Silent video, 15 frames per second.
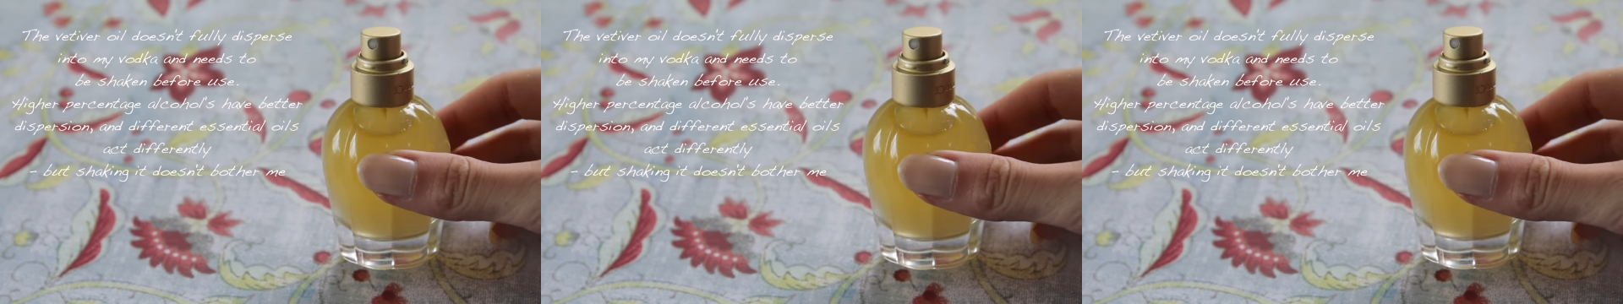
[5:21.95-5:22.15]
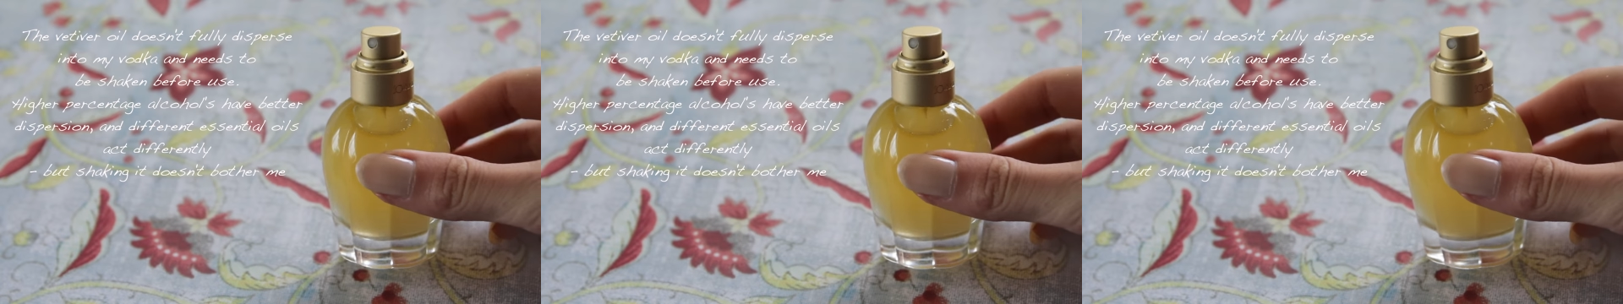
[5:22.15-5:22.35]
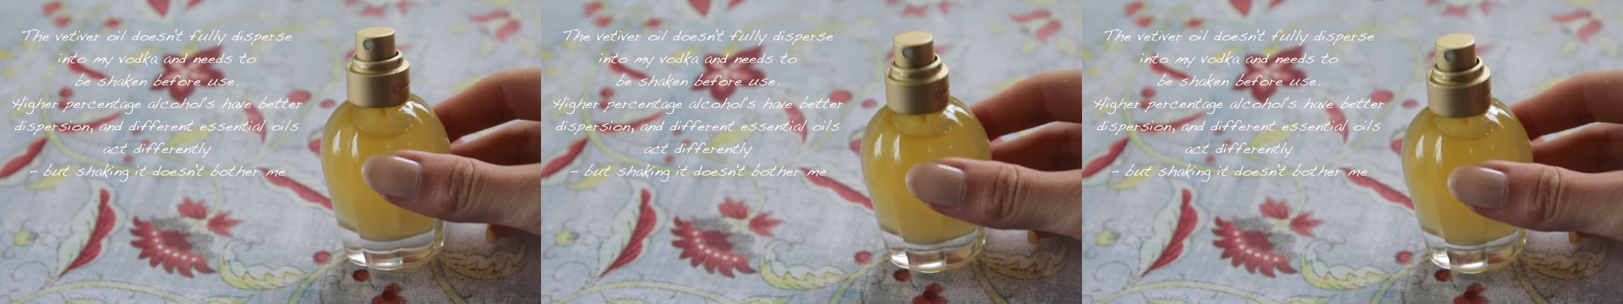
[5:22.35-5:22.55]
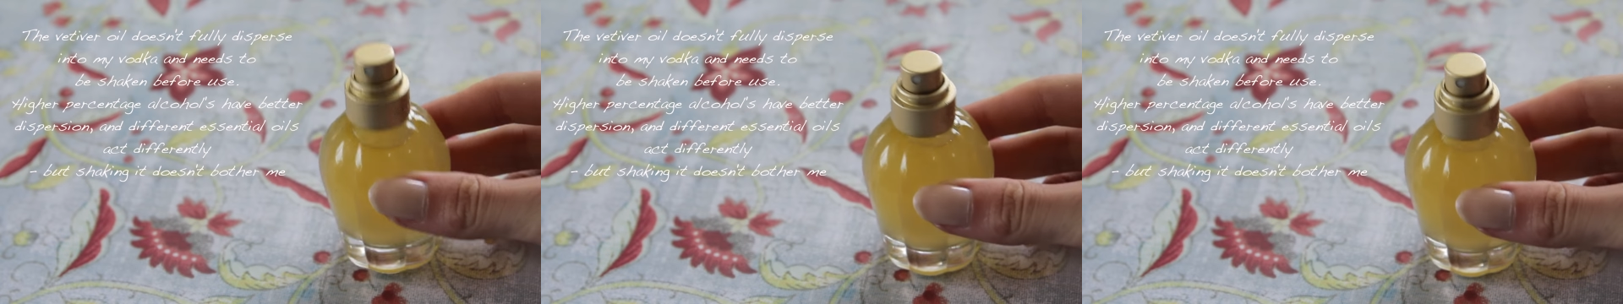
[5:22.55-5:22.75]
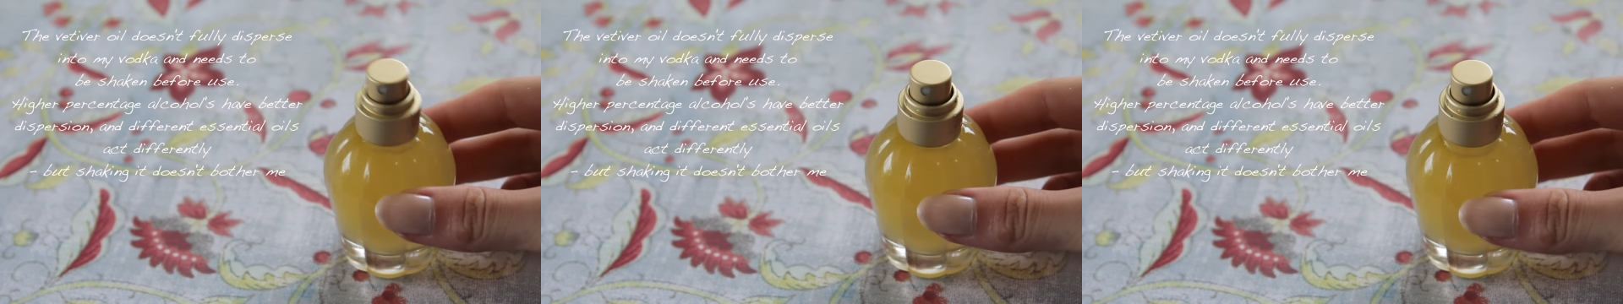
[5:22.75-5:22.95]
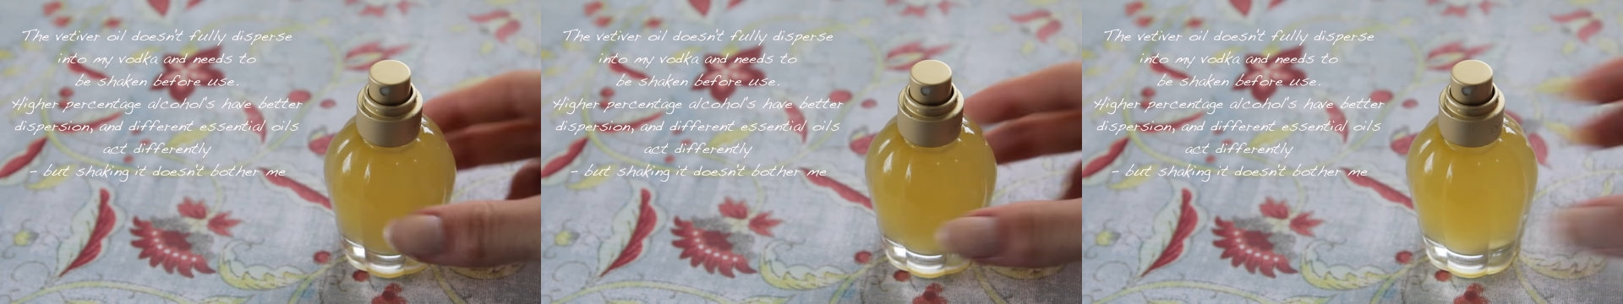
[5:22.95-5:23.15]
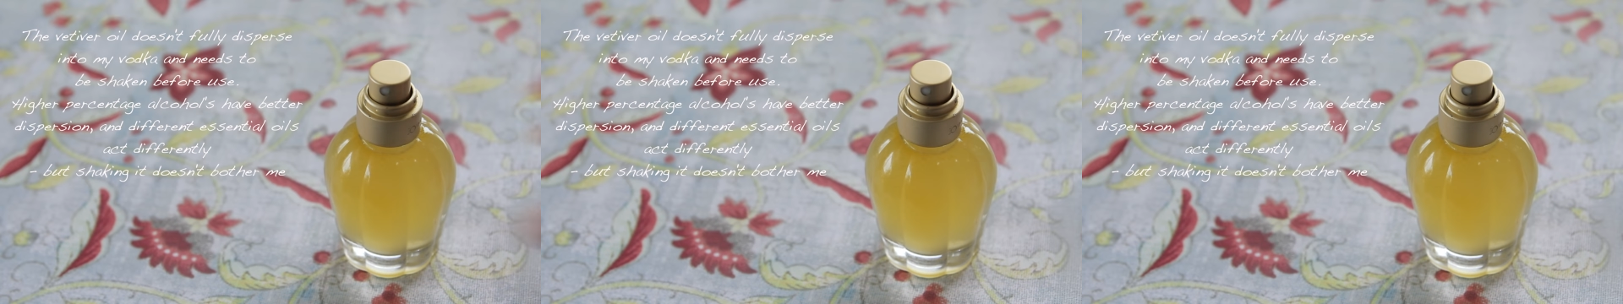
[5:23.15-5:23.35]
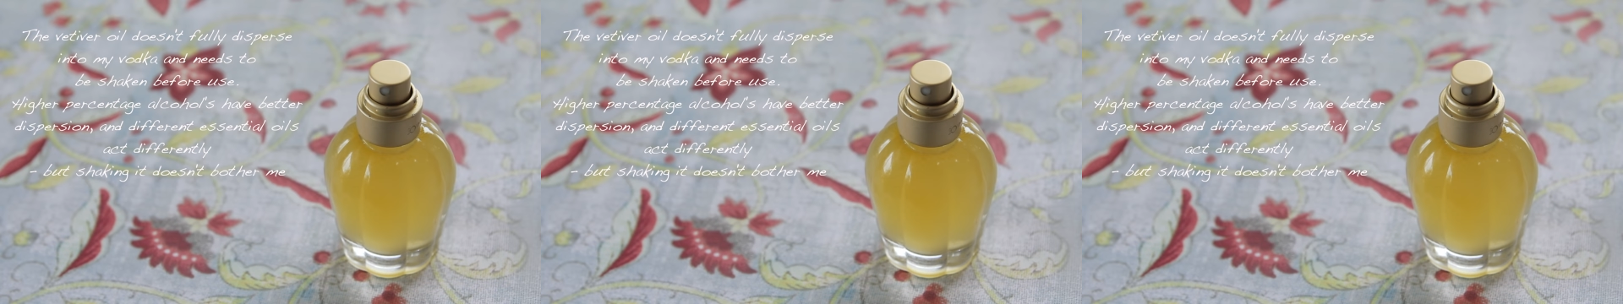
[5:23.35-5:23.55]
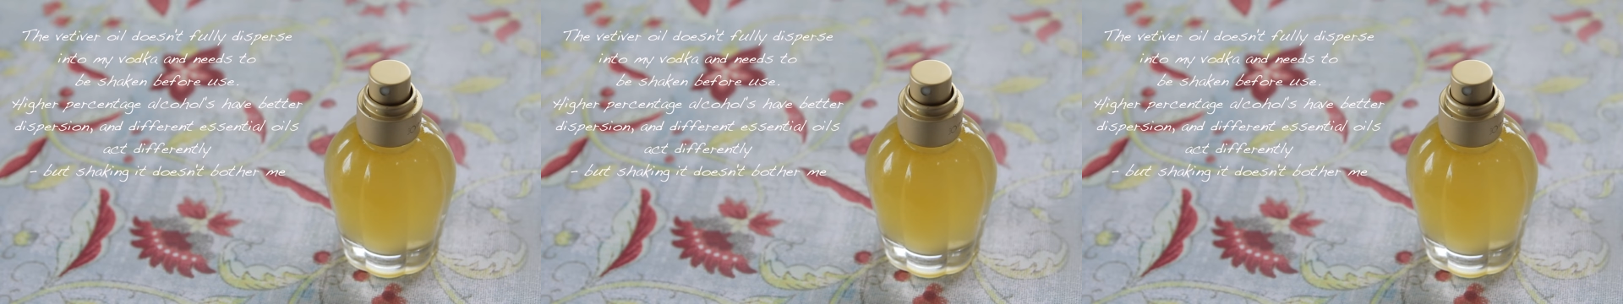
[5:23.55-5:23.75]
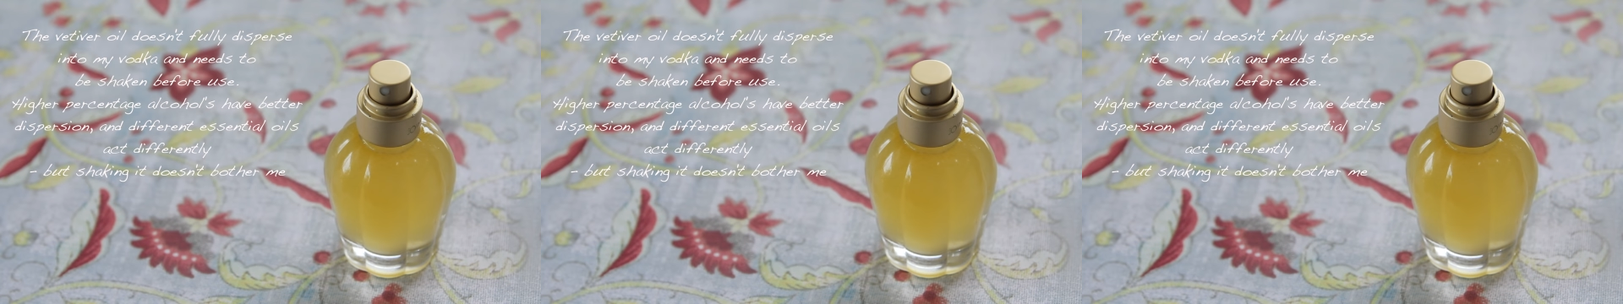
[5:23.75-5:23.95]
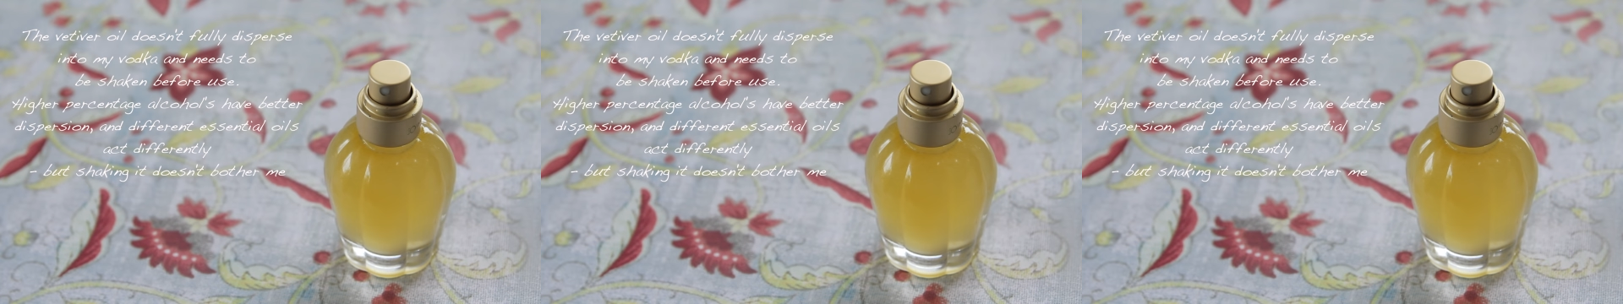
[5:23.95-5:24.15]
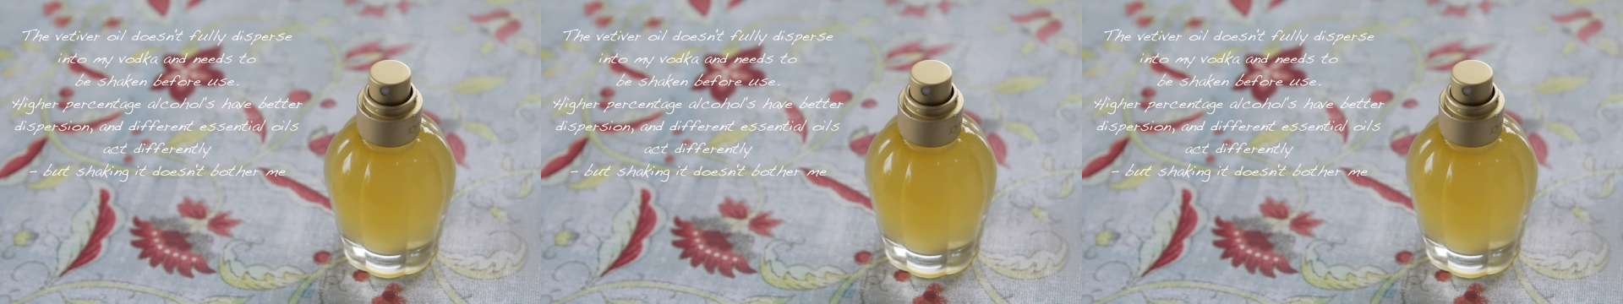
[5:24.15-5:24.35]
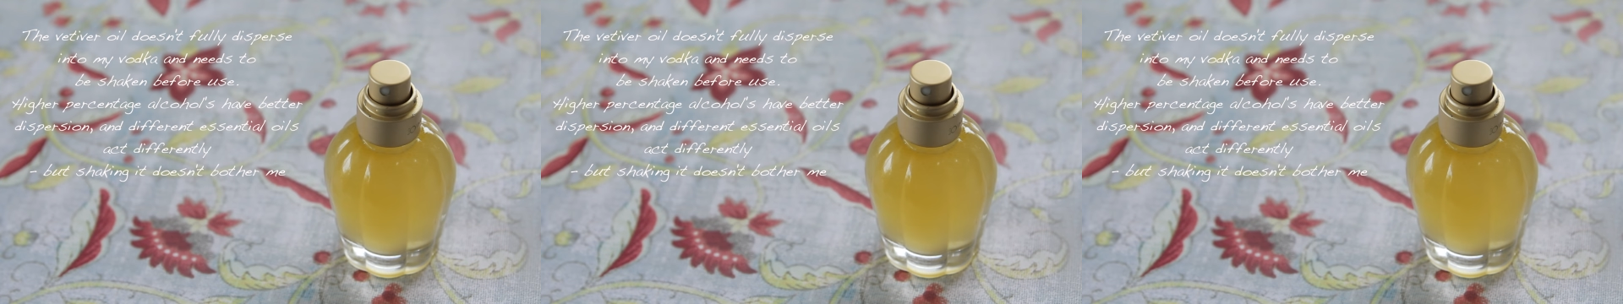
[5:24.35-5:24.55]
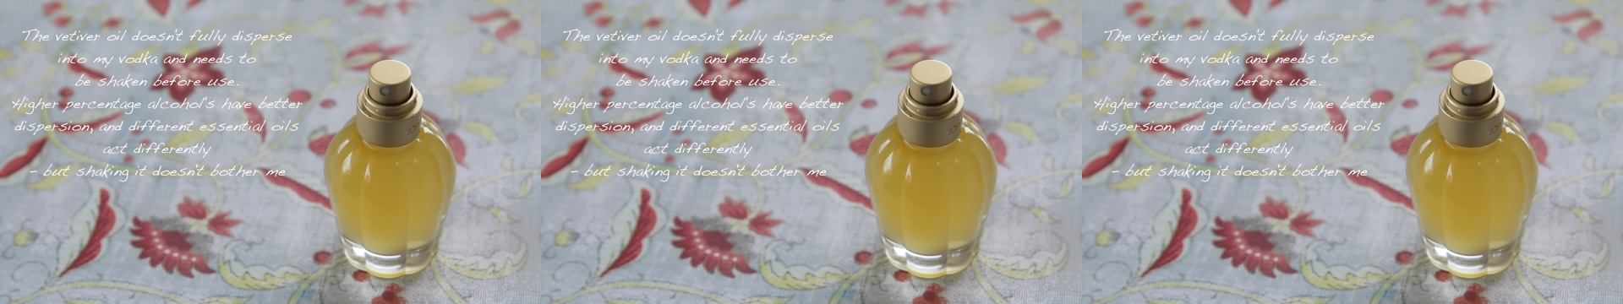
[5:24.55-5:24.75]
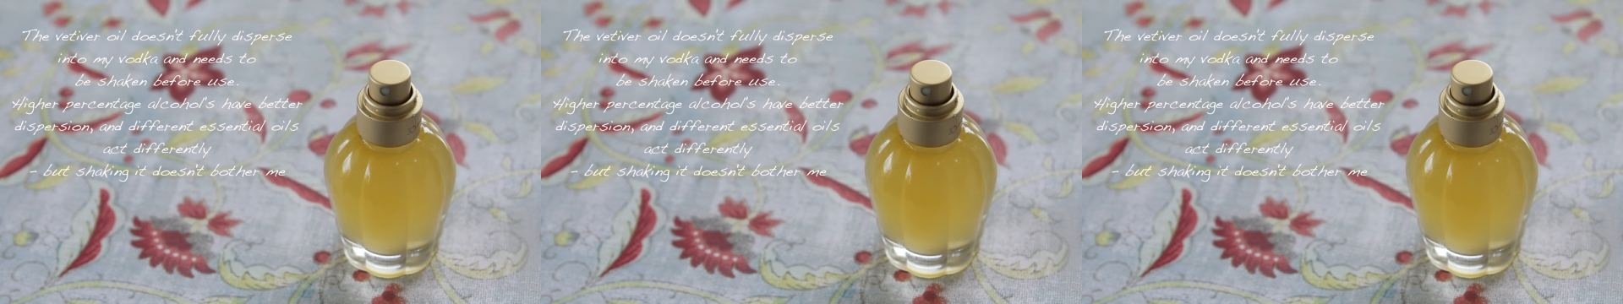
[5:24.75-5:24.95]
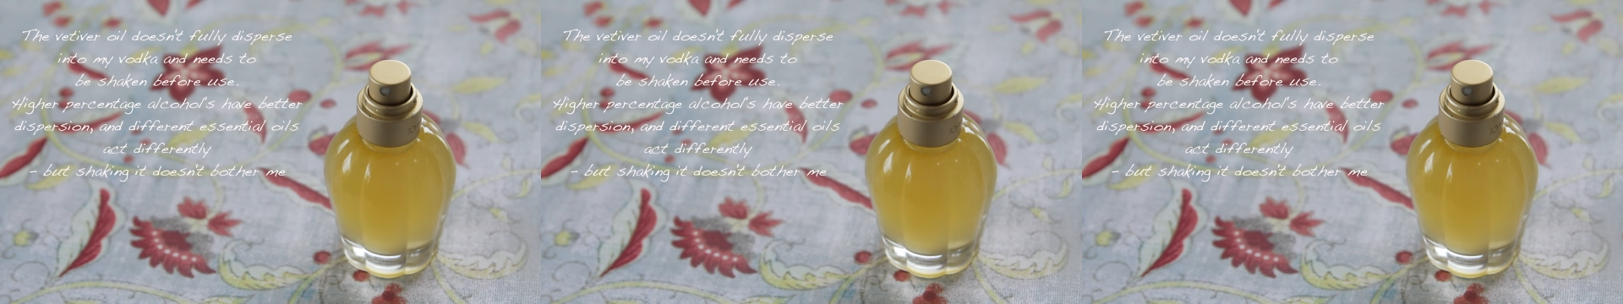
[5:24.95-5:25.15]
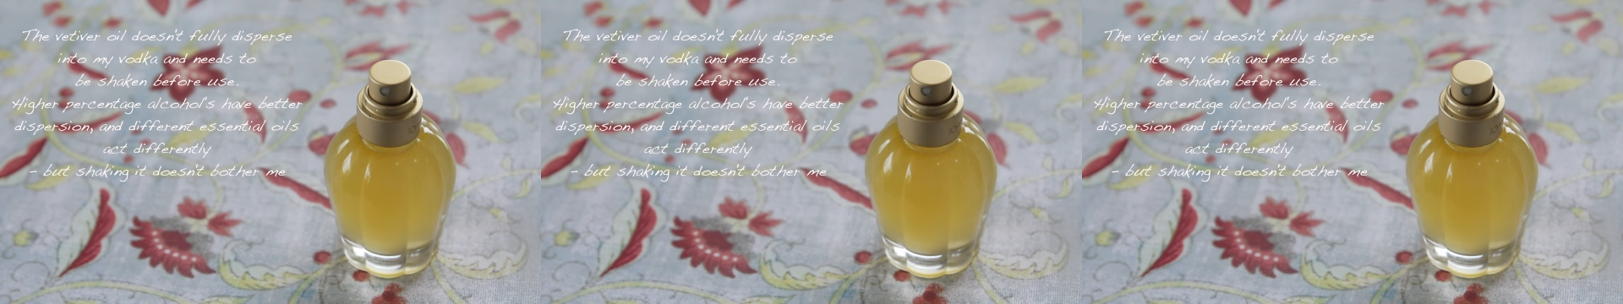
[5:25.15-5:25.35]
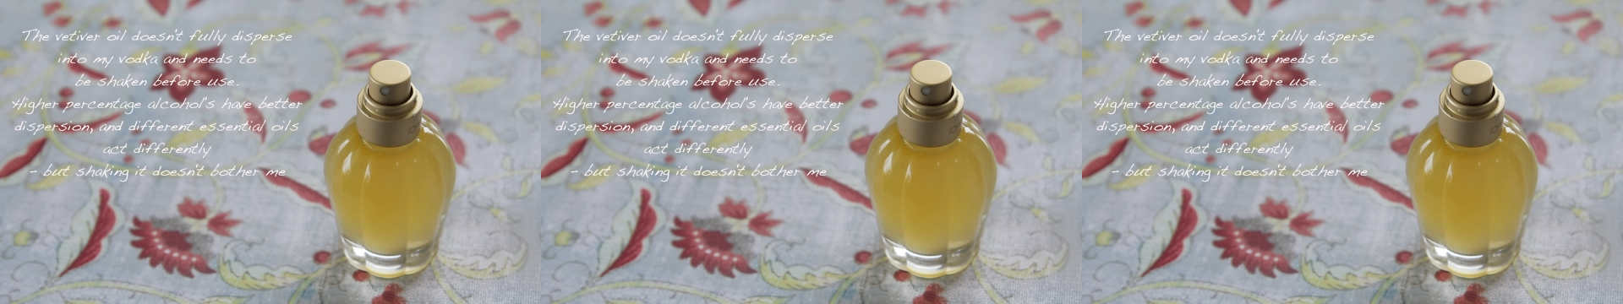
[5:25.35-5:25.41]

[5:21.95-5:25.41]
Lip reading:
No face is visible, so there are no lips to read.